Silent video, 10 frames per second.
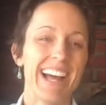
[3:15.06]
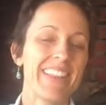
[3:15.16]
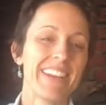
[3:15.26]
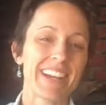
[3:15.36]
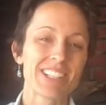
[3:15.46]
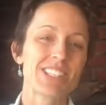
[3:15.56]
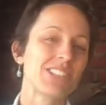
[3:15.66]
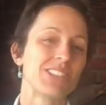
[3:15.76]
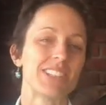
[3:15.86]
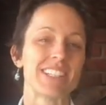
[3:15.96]
The next
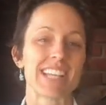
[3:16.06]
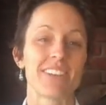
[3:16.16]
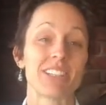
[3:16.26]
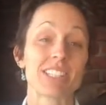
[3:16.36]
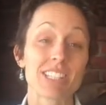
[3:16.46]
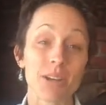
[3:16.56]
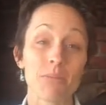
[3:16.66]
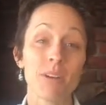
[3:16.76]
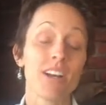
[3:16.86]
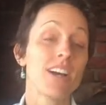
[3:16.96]
tool is having
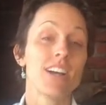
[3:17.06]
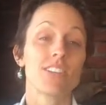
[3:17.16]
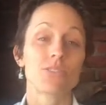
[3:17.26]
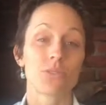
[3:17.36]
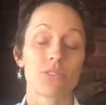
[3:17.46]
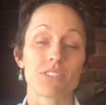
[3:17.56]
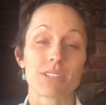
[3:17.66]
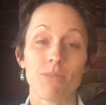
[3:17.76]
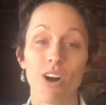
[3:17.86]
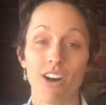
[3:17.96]
some sort of
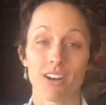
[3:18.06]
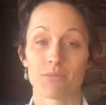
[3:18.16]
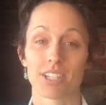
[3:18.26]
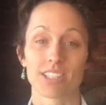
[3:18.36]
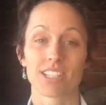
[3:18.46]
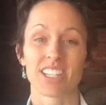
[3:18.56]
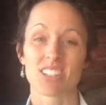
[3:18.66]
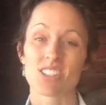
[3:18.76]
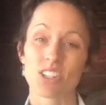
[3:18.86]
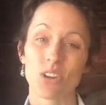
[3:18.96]
small object like a
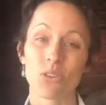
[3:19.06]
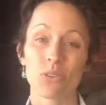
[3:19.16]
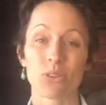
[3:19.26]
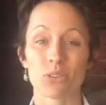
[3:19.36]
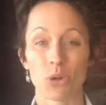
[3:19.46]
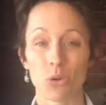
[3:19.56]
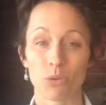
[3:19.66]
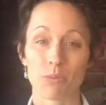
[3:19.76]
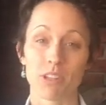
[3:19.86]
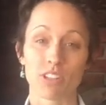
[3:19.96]
stone or
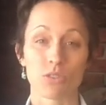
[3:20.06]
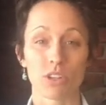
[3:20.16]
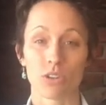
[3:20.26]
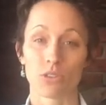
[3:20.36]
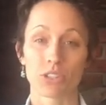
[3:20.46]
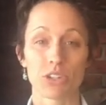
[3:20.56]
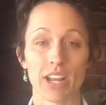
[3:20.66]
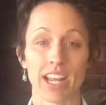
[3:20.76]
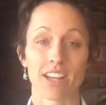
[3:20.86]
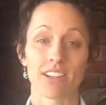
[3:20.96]
totem that you can hold in your
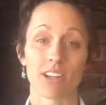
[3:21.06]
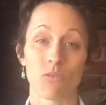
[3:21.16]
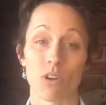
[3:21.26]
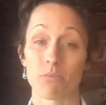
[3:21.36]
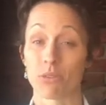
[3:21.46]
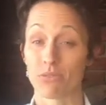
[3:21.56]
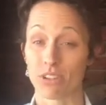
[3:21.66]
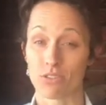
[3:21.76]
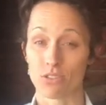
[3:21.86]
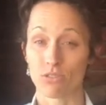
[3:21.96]
hand and rub your
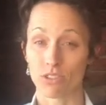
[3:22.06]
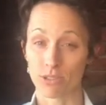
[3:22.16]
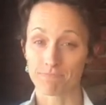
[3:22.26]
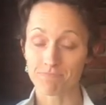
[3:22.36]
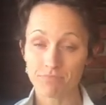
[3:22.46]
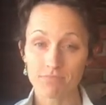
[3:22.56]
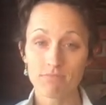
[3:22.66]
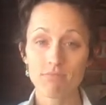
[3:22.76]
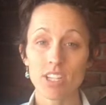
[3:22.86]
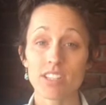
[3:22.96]
fingers over.
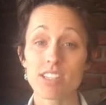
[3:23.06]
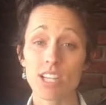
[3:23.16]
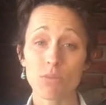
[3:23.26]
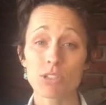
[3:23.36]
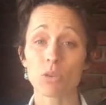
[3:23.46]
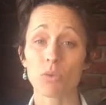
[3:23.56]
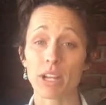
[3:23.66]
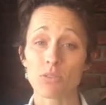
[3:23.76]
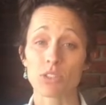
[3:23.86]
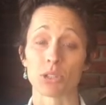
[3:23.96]
This helps
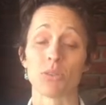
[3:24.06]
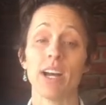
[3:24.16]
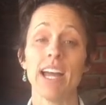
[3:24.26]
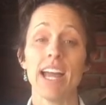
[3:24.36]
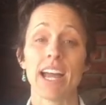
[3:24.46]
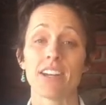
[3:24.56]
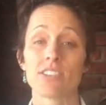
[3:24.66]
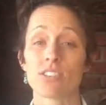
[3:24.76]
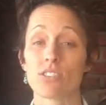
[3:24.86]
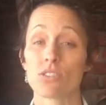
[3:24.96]
ground you and is
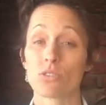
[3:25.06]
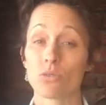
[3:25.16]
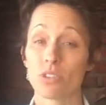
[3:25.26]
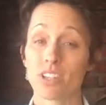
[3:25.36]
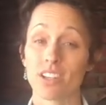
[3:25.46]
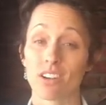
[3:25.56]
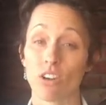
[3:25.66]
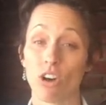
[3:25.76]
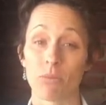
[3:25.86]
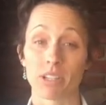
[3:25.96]
a soothing and
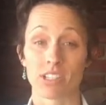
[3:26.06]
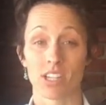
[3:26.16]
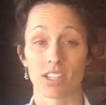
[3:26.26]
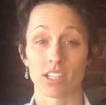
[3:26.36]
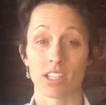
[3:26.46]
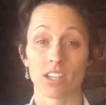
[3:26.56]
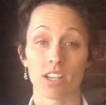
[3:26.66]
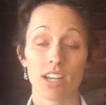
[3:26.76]
calming technique.